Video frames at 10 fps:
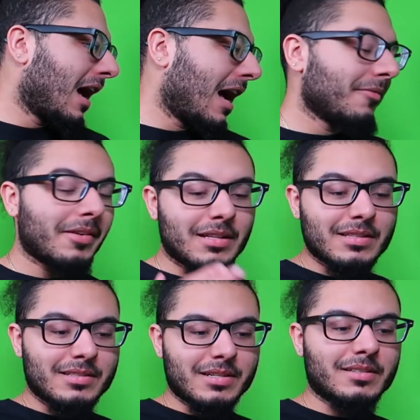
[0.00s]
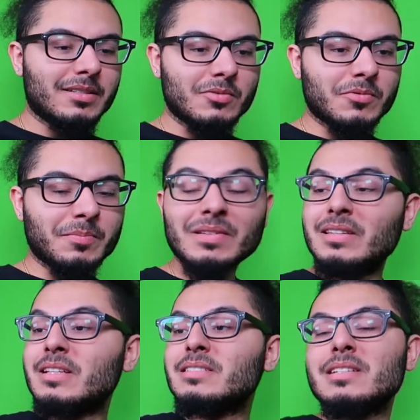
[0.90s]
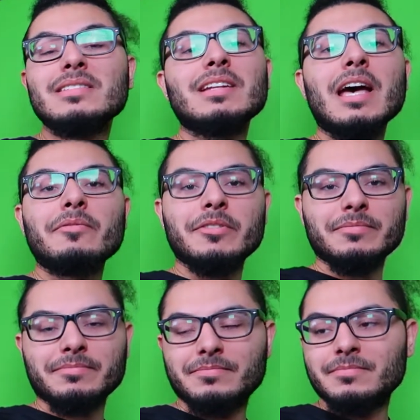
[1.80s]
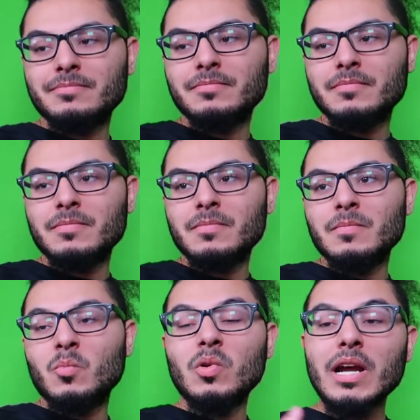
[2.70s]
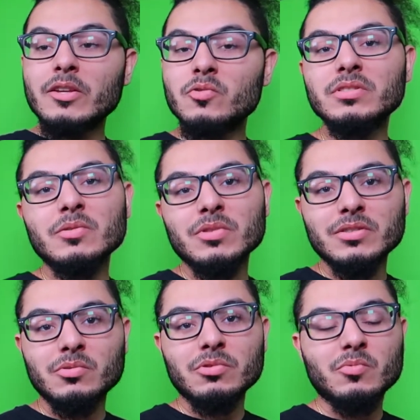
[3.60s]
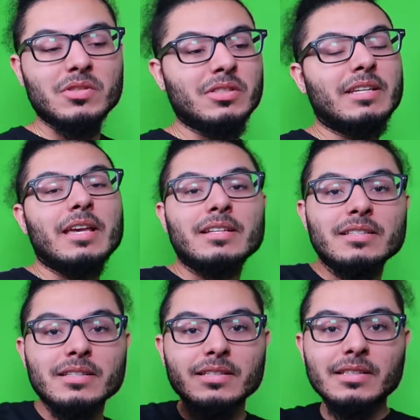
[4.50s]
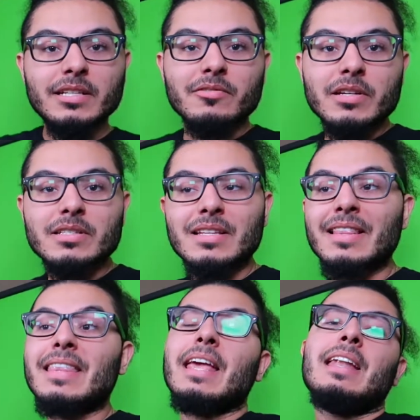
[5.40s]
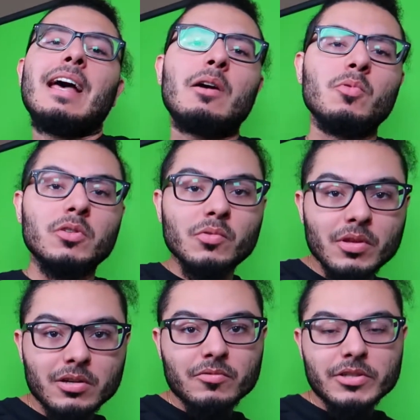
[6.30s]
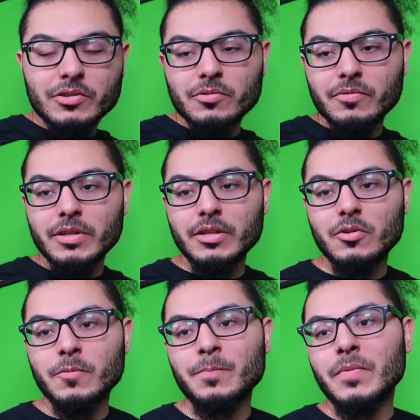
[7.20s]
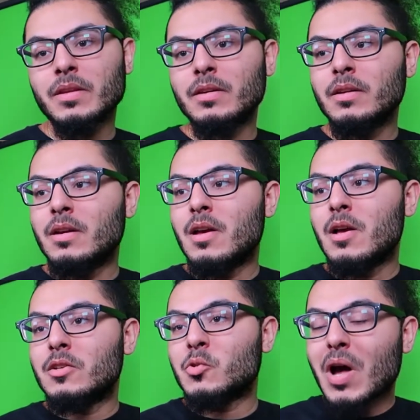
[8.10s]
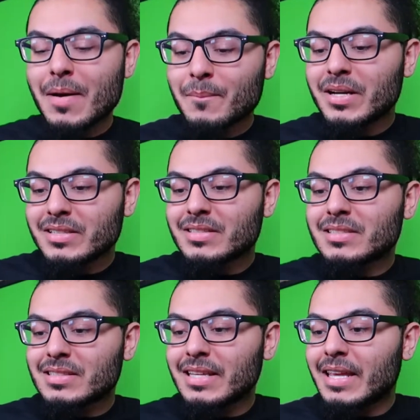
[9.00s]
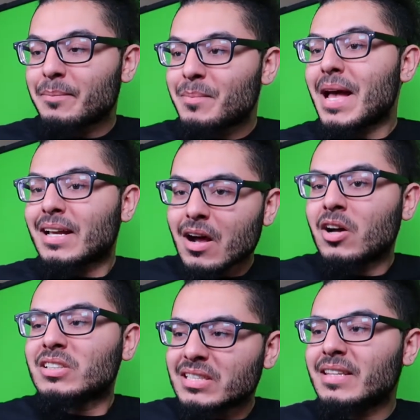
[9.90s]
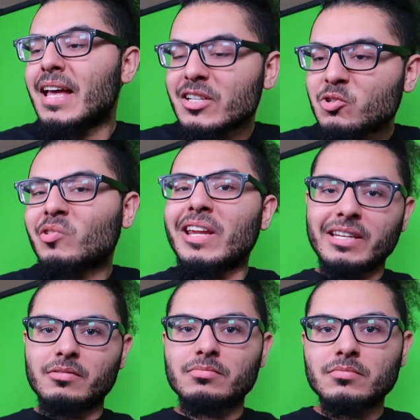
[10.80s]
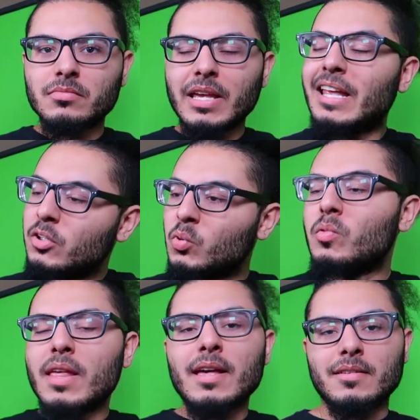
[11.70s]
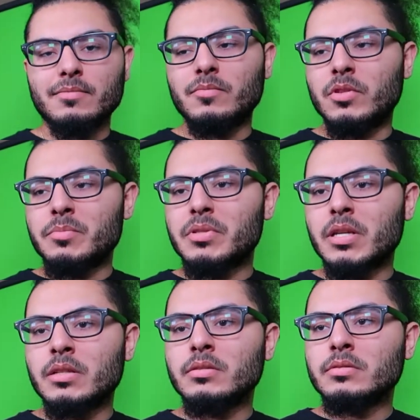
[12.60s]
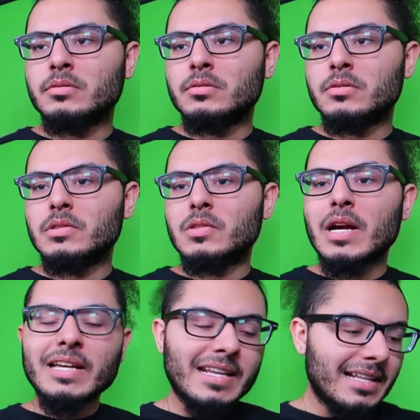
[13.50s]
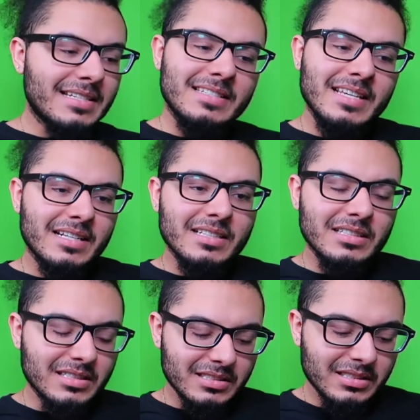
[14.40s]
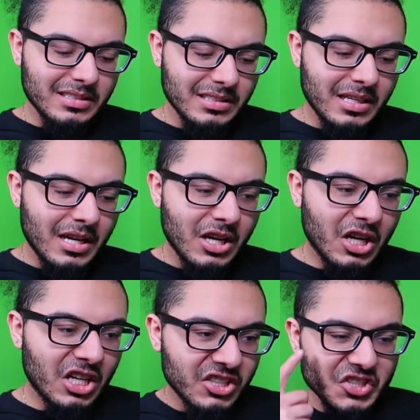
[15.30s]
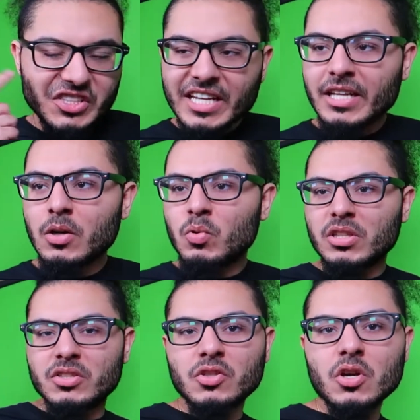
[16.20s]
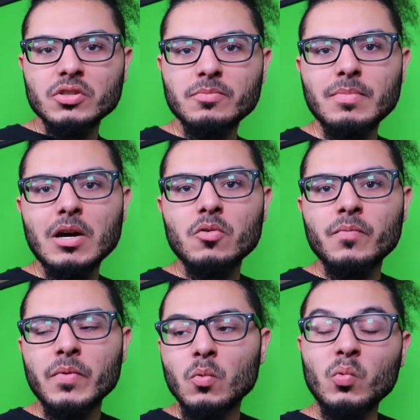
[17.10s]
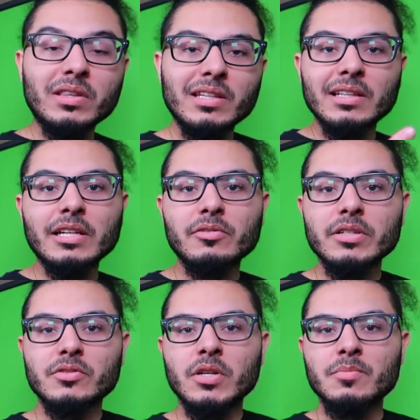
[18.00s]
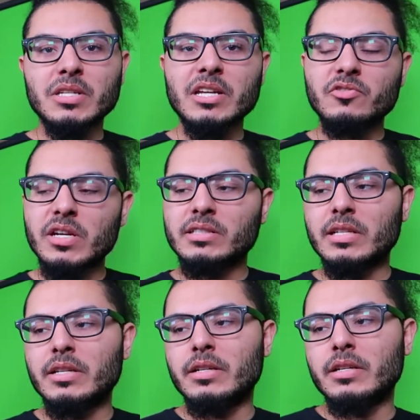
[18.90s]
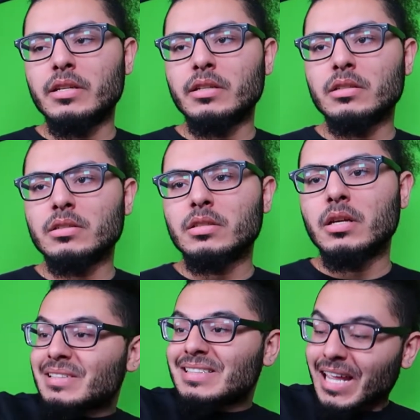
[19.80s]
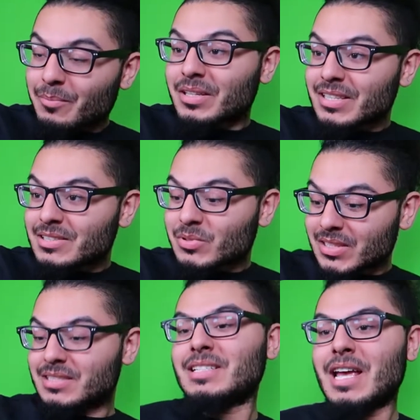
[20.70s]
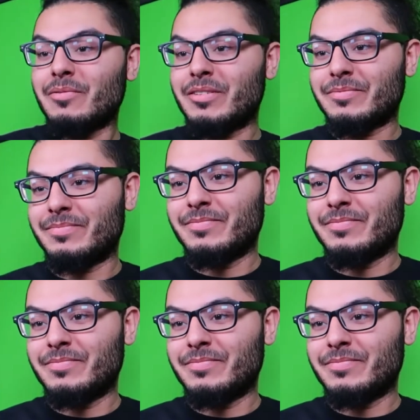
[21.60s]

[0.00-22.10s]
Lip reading: I forgot to check this one. This doesn't have it. What I usually was doing was get into the lyrics, then I would do the original video. So I might just get back onto that train and do that. You know what I'm saying? So I can at least get a understanding of what the song's about with the lyrics, you know what I'm saying, translated in English. But damn it, this one doesn't have it.